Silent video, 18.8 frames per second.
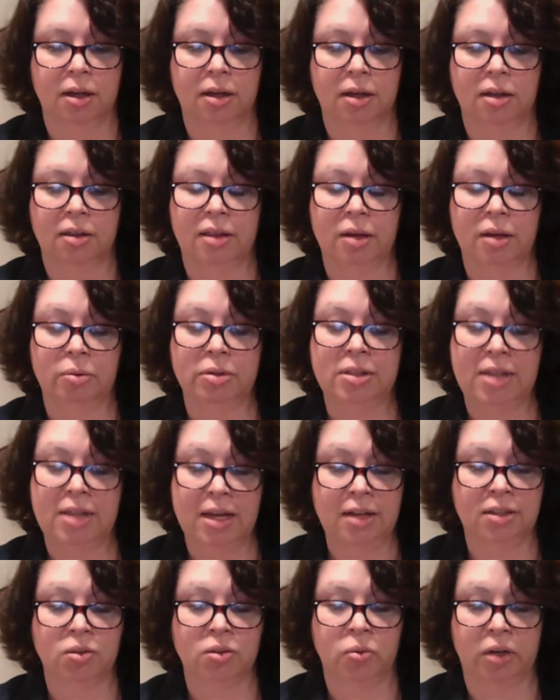They were
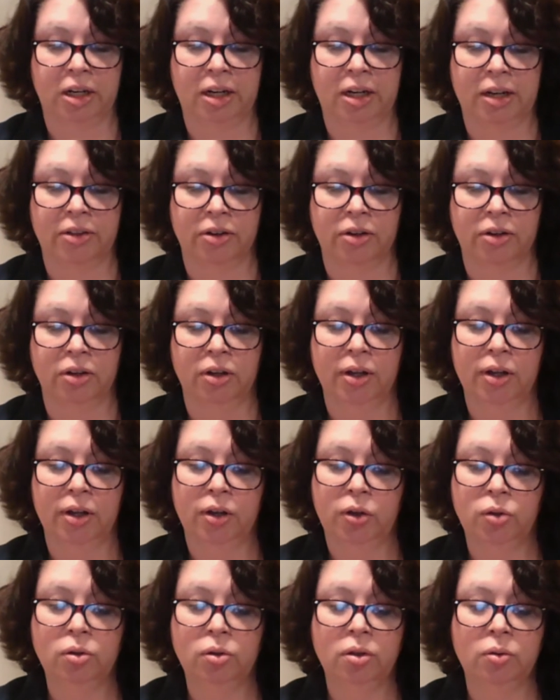saying to one another,
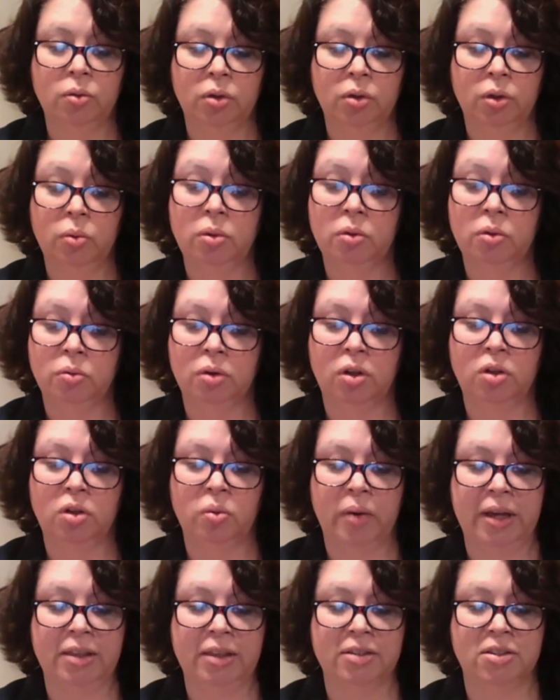Who will roll
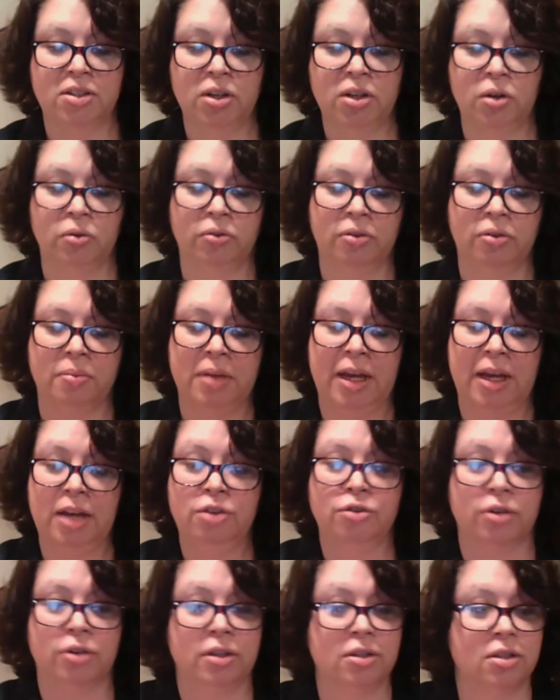away the stone from the
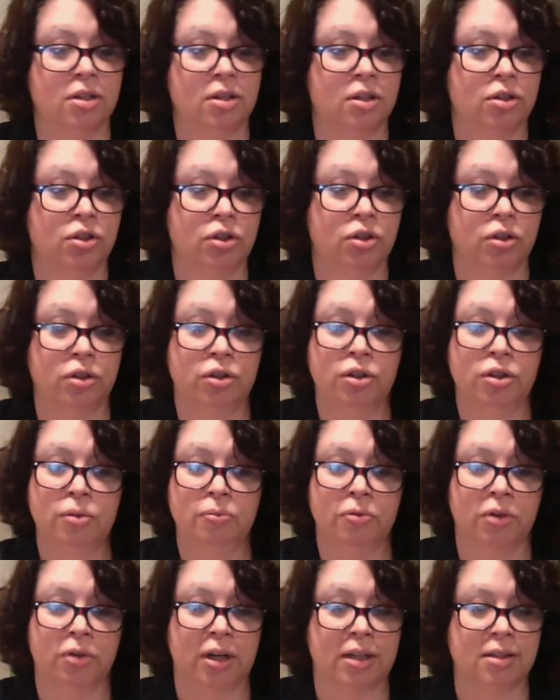entrance to the tomb
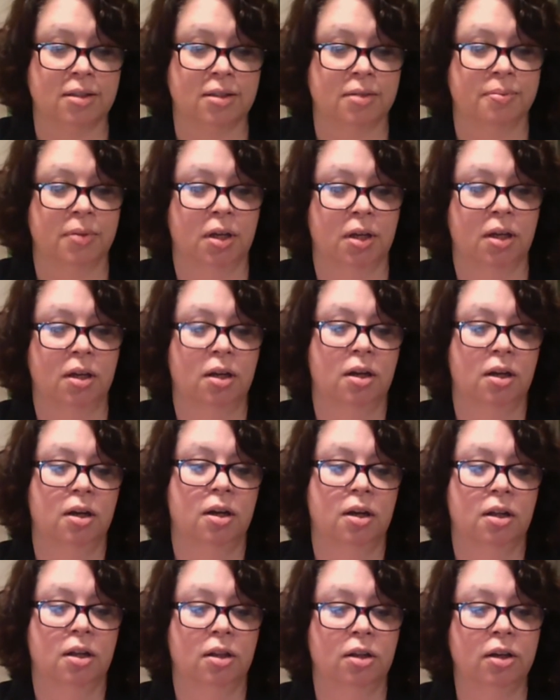for us?
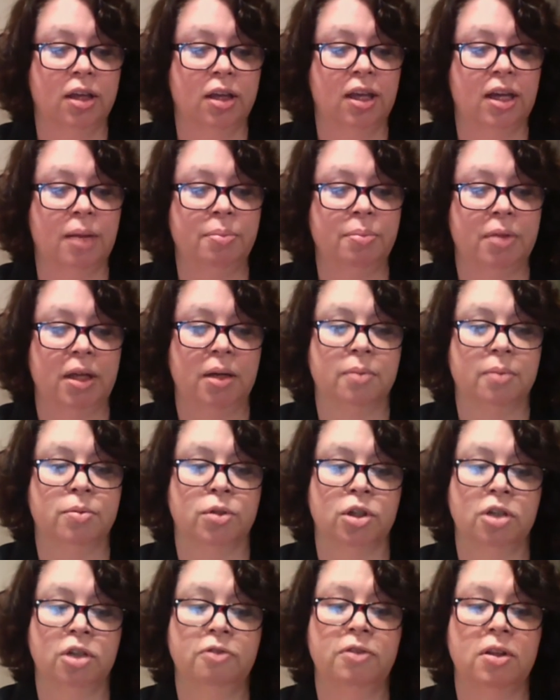Looking up, they
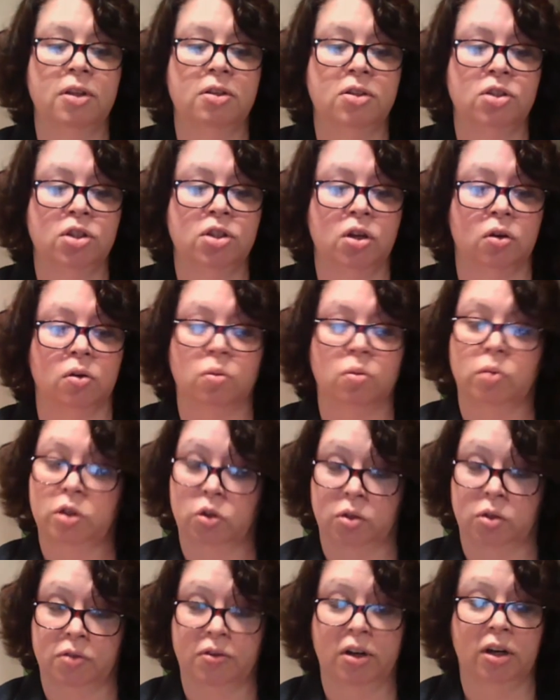observed that the stone, which
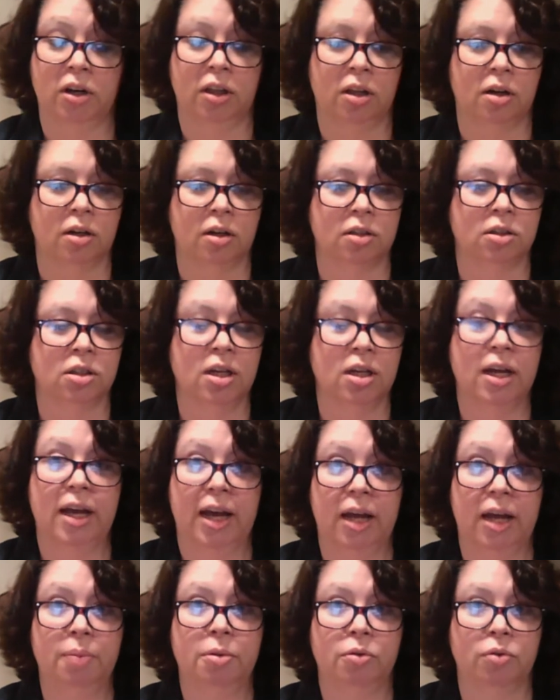was very large,
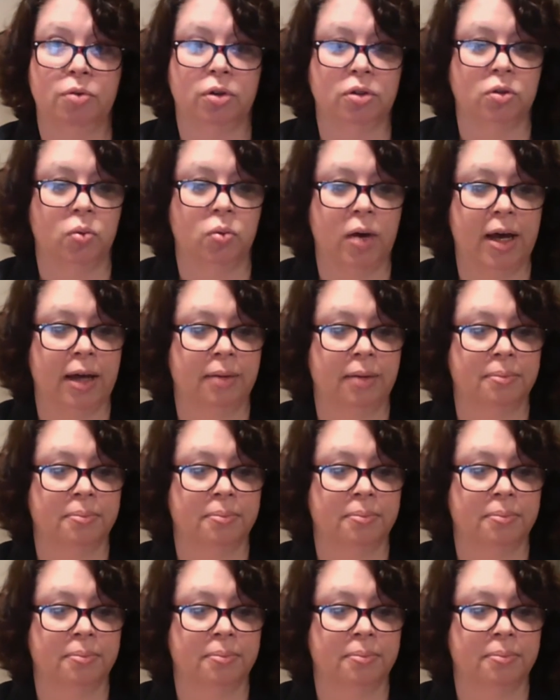had been rolled away.